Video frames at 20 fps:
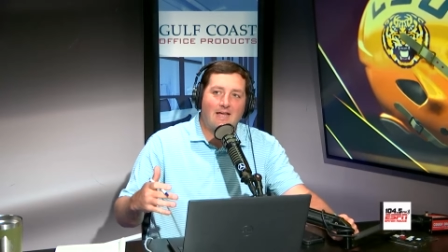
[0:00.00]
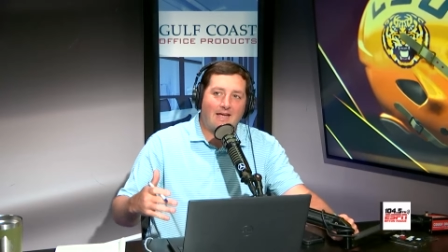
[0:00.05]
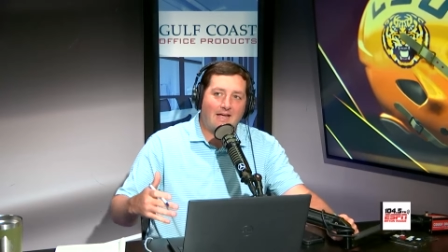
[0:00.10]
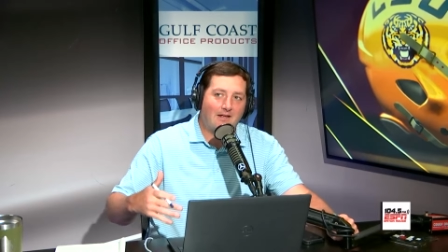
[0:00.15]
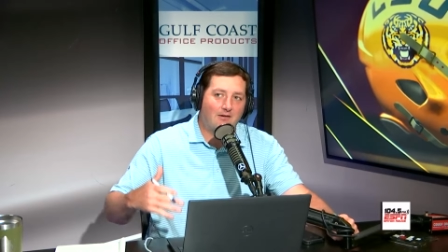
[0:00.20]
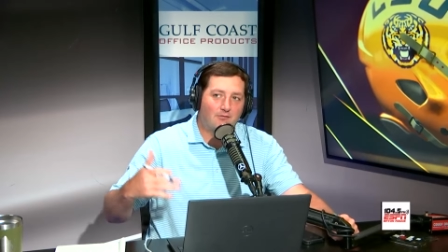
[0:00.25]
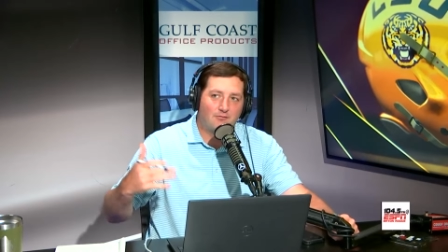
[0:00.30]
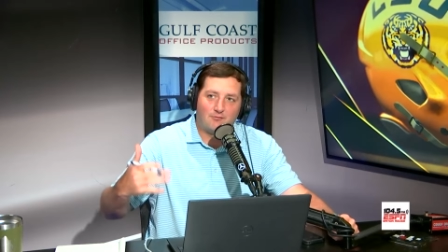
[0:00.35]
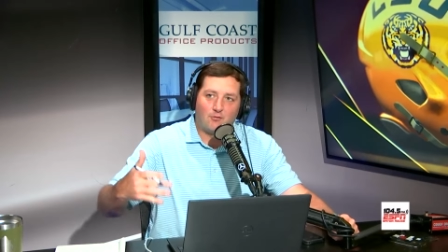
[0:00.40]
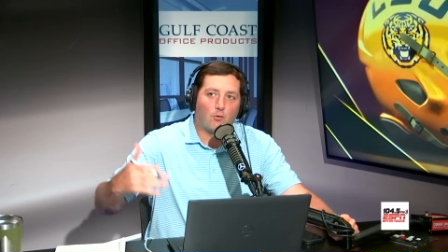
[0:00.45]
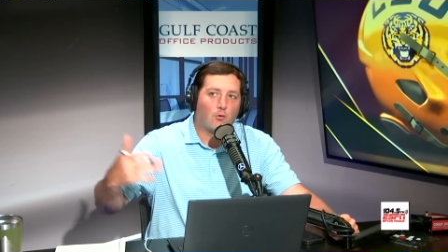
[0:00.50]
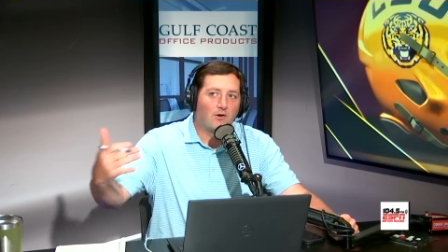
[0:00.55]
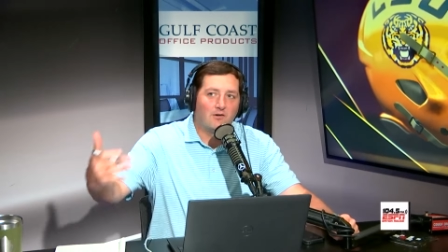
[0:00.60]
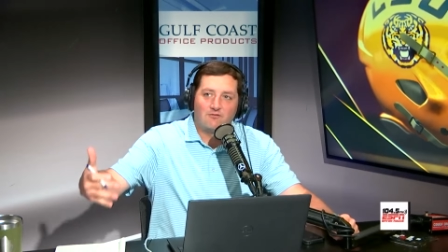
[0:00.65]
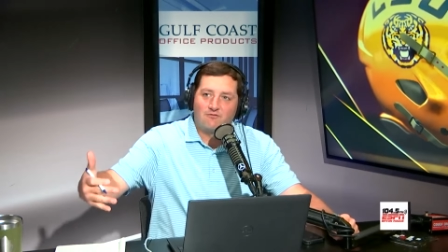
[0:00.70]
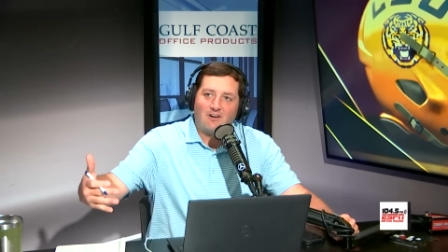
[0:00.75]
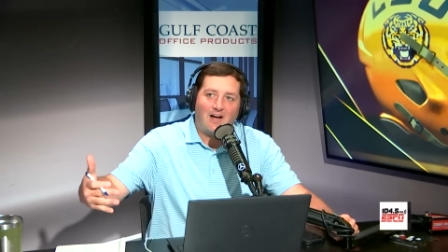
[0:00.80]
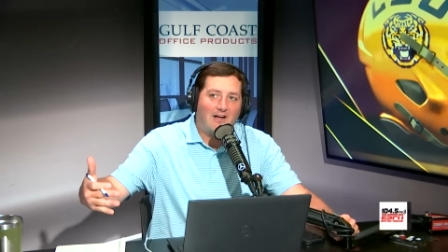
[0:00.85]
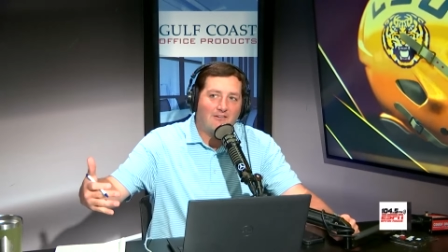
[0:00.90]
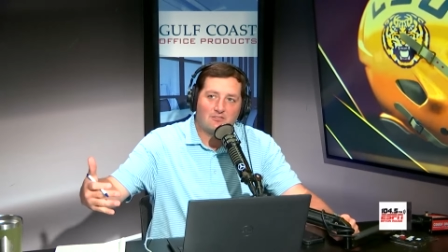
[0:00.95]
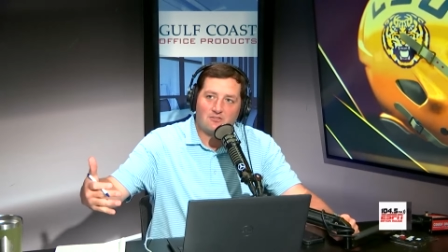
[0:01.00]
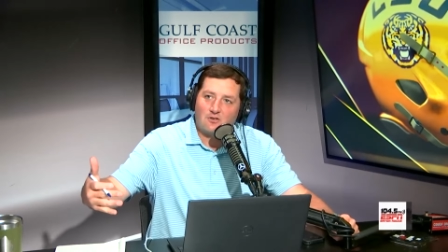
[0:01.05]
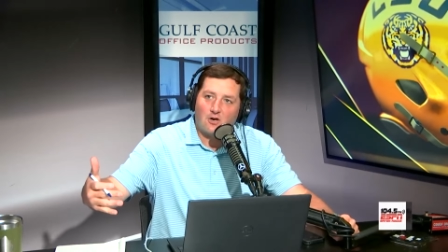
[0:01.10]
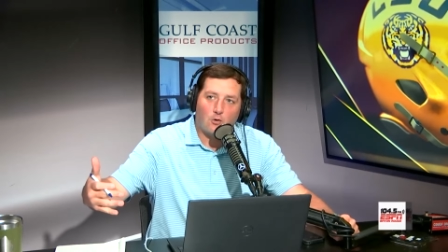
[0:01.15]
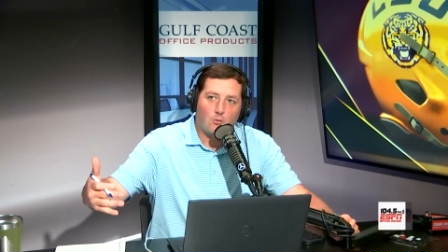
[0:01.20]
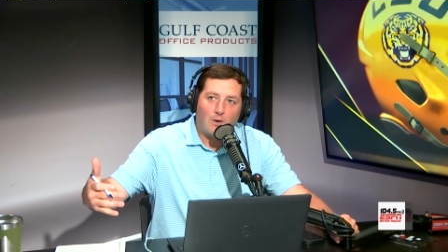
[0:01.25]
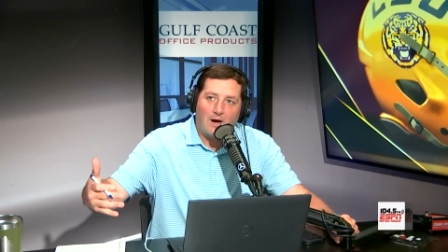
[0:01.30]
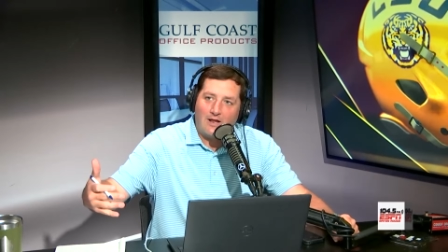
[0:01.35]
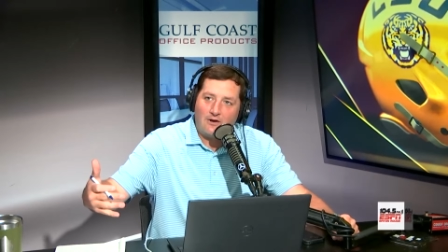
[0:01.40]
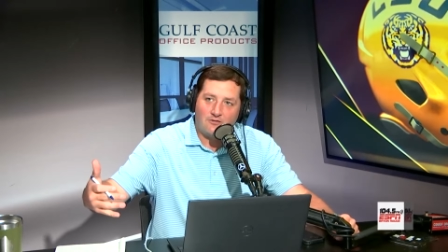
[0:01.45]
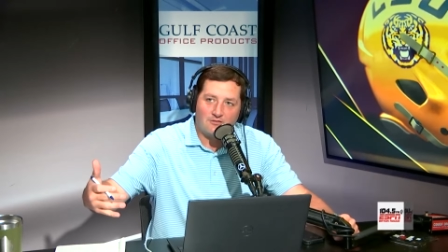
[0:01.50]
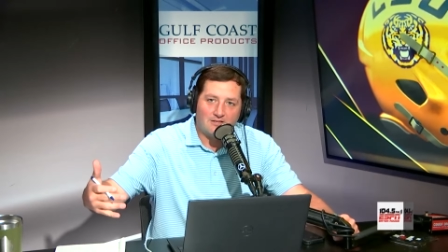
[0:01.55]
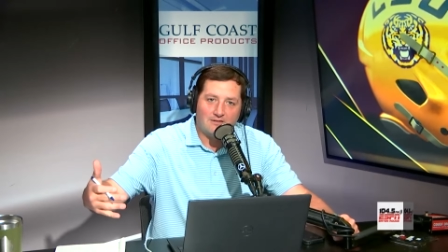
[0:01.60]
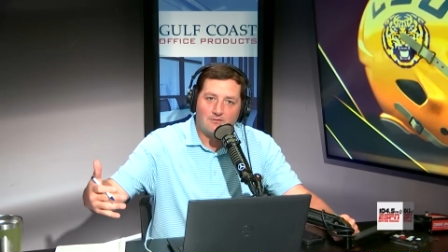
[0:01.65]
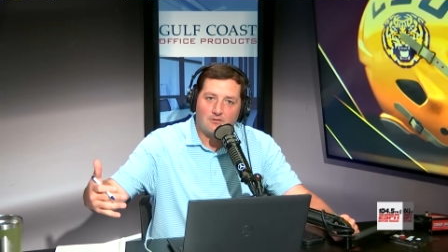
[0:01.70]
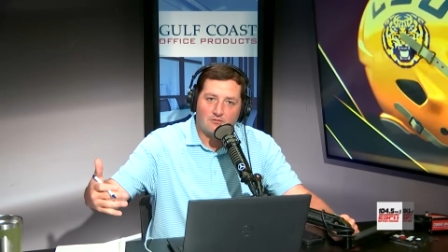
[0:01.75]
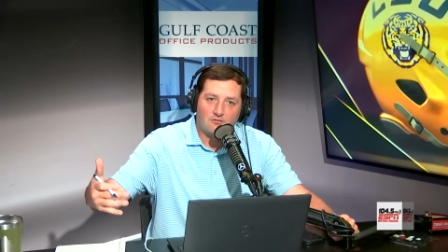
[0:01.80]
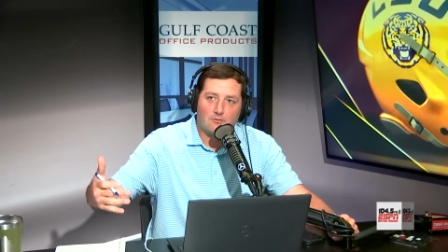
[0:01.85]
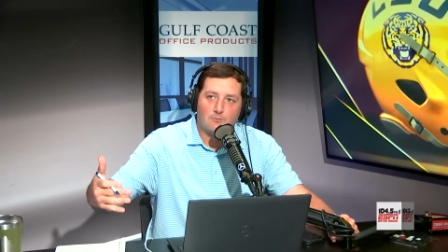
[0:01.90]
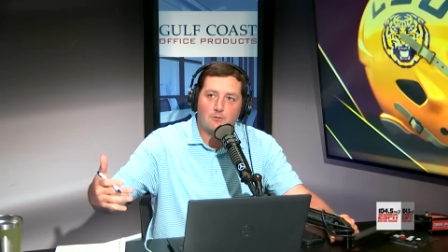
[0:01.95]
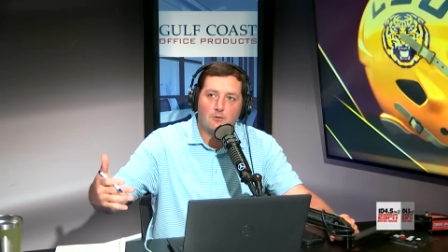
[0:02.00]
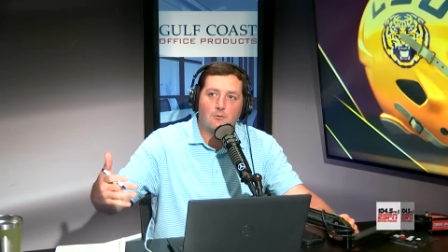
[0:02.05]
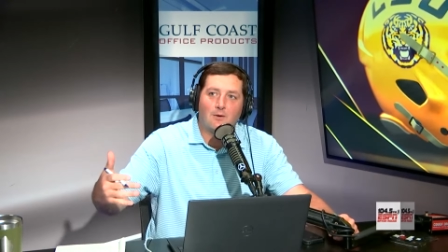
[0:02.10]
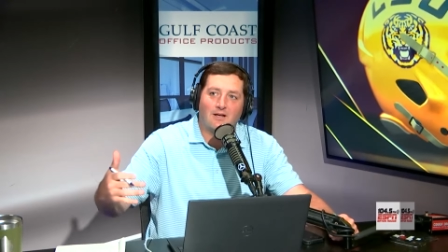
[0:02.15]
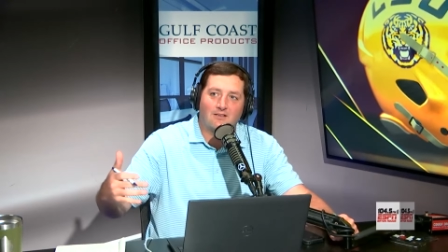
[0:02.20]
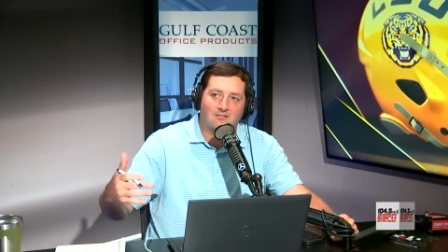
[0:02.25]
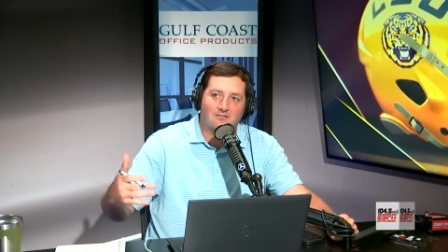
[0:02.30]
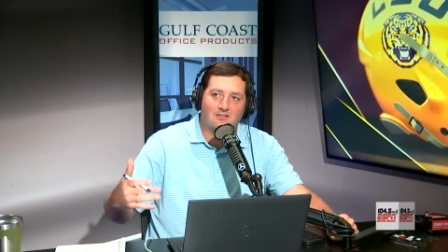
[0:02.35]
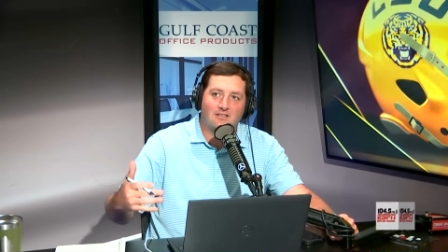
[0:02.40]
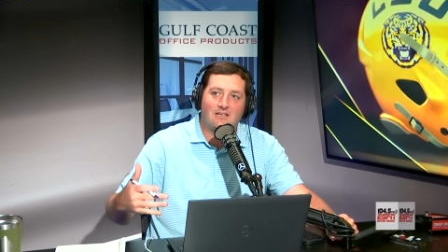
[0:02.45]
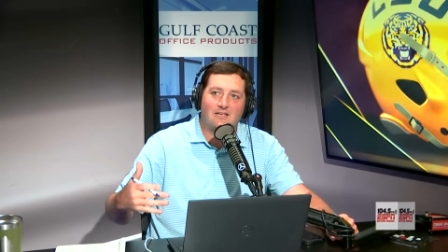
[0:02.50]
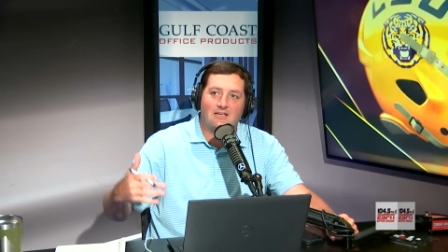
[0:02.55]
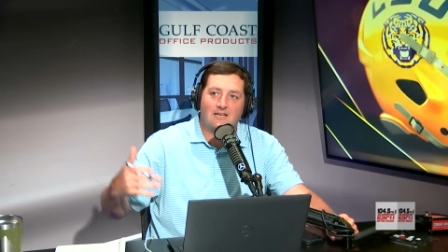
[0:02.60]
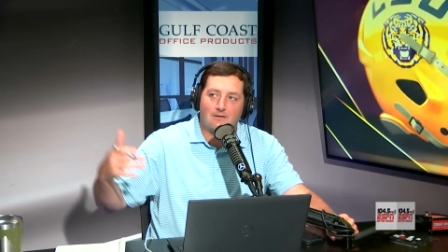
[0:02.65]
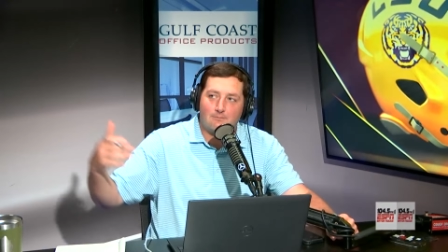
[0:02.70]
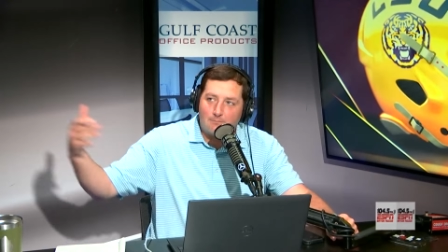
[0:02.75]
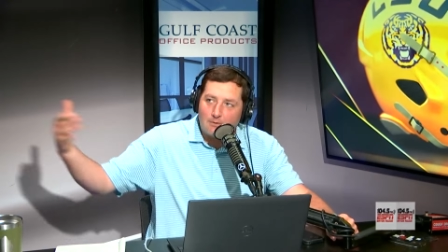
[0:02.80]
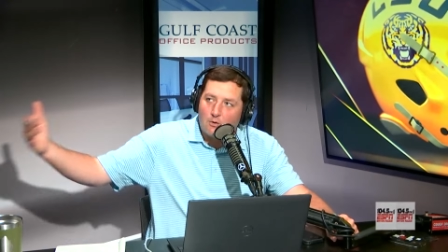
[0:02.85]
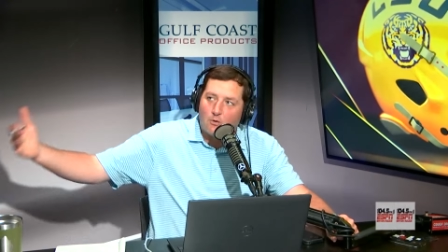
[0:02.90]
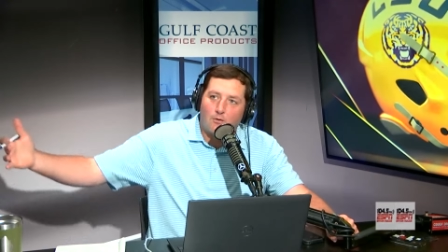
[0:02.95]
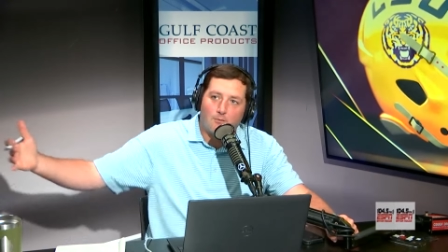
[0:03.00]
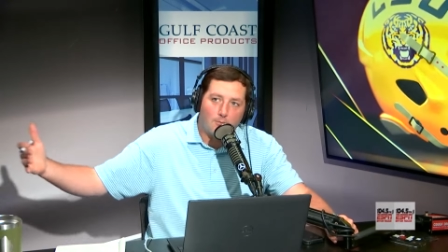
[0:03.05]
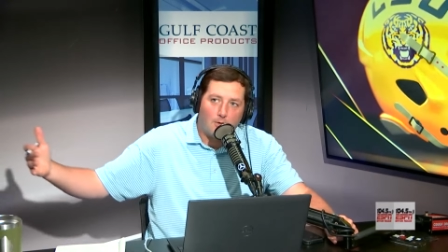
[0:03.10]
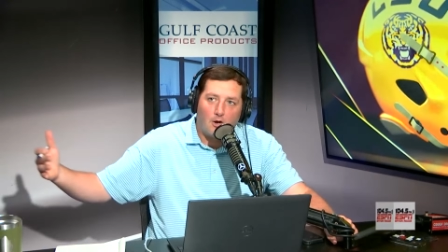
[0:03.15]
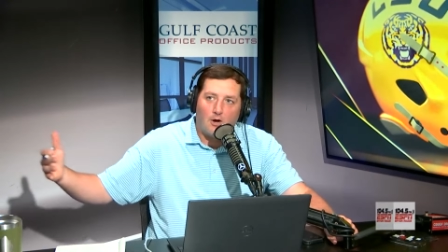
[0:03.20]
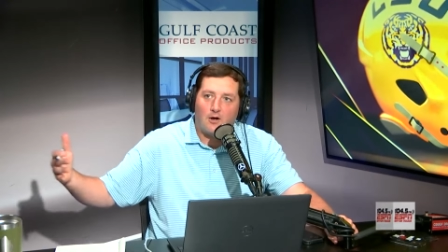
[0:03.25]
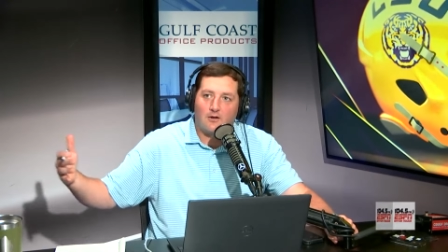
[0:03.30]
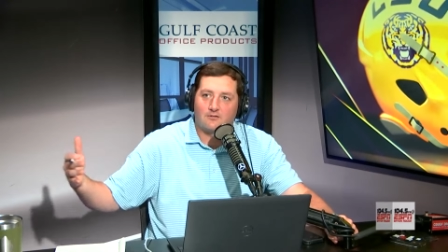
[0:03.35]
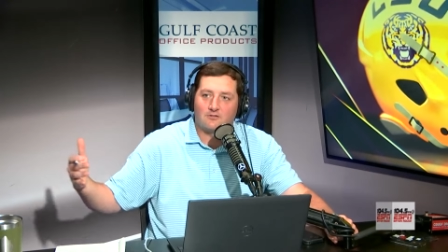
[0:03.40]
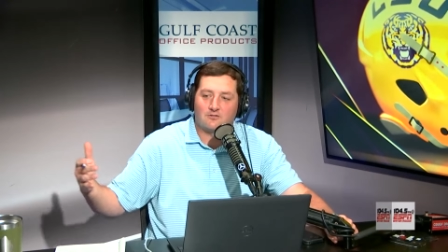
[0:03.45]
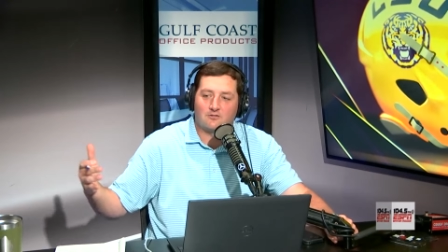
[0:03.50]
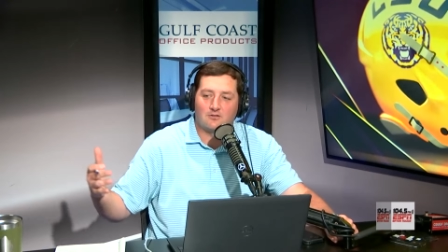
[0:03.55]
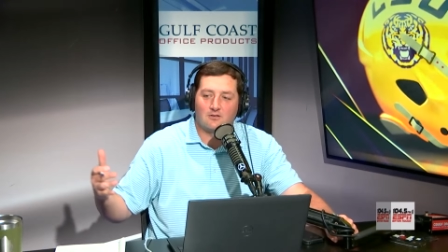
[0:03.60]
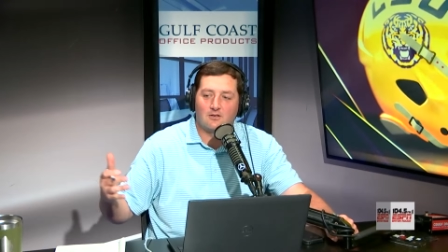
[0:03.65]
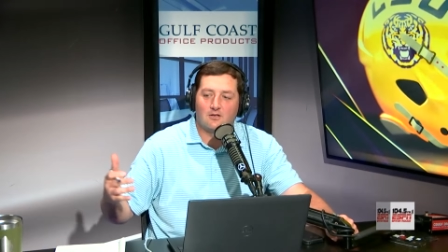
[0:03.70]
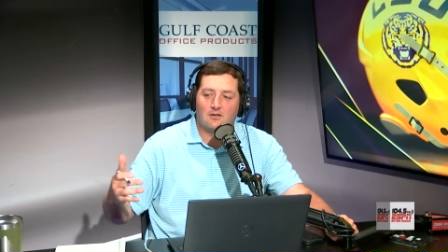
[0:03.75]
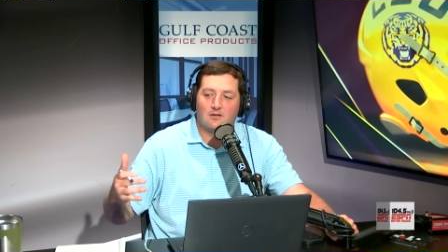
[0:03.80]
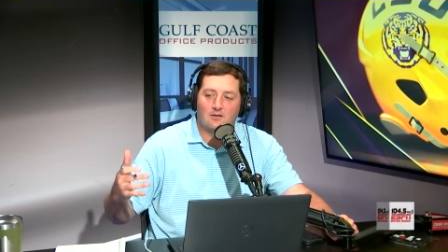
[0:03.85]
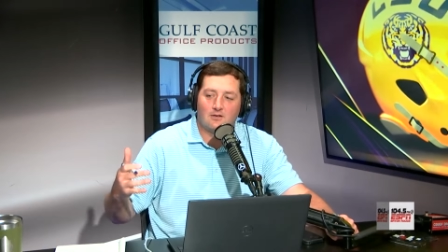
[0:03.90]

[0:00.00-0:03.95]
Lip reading: and 4- and 5-star wide receivers from USC and Miller Moss